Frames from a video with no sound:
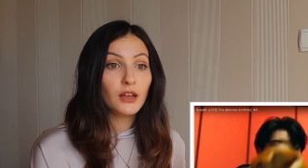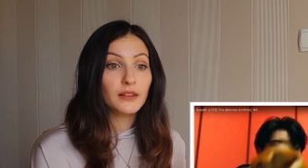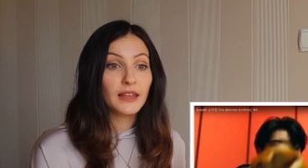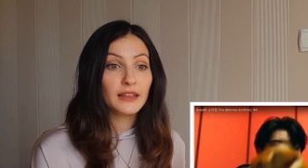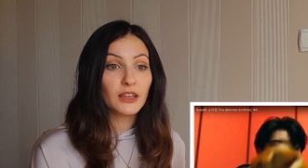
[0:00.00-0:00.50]

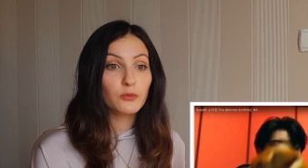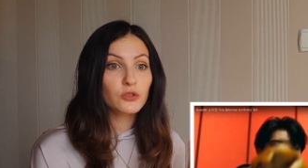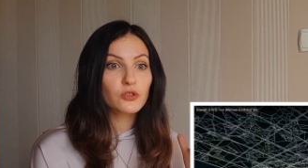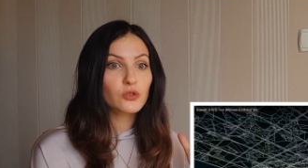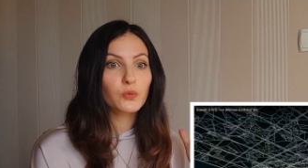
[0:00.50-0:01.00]
Like, it
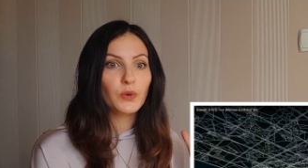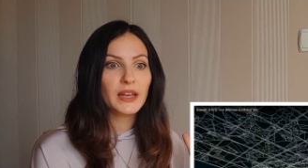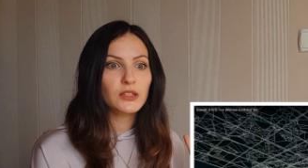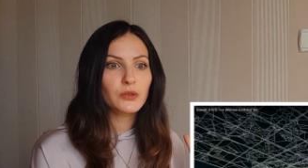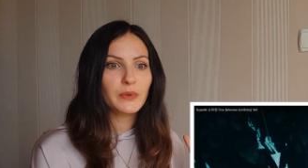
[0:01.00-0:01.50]
was just
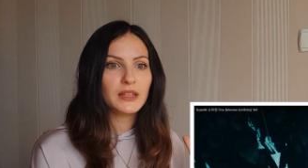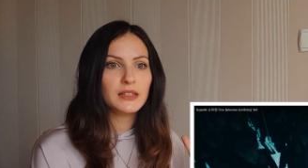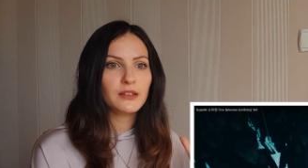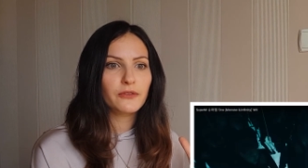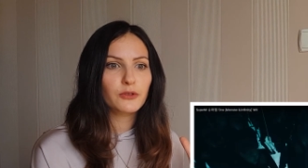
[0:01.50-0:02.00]
way too many
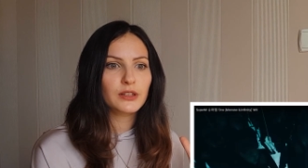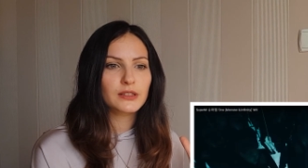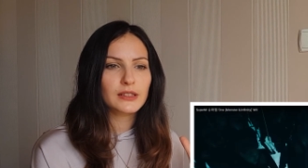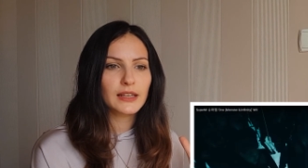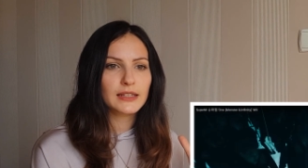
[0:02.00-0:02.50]

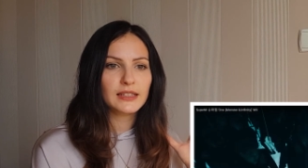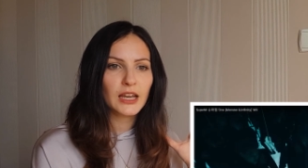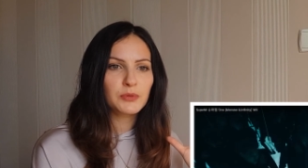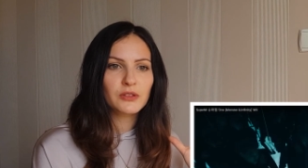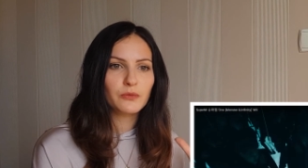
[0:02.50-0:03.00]
different, like,
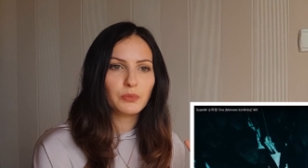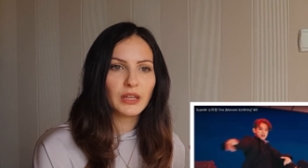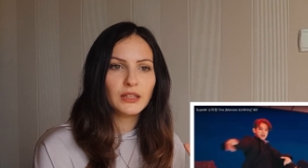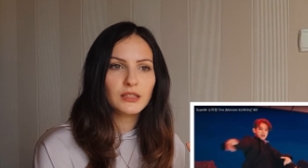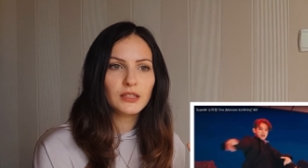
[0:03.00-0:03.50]
types of
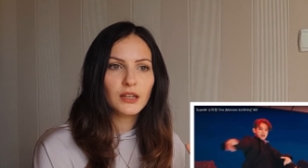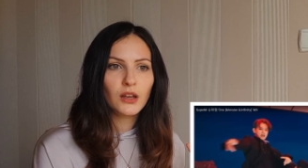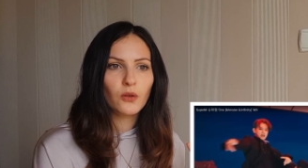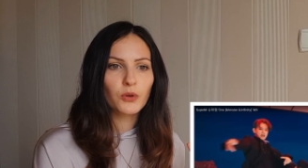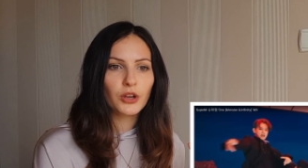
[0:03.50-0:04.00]
beat
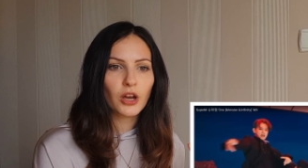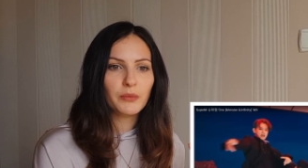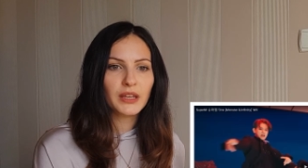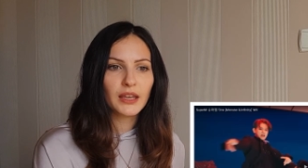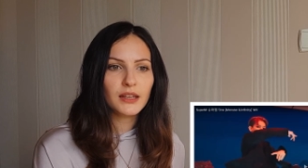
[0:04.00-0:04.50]
were
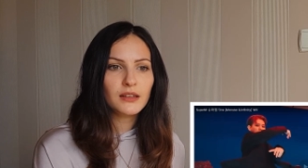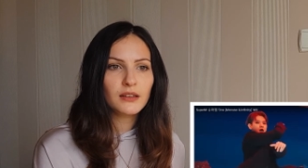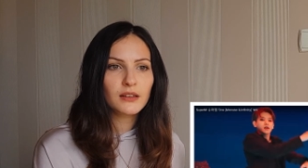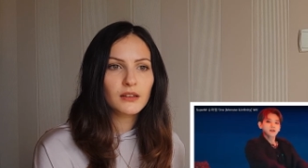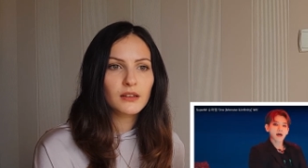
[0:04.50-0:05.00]
coming in.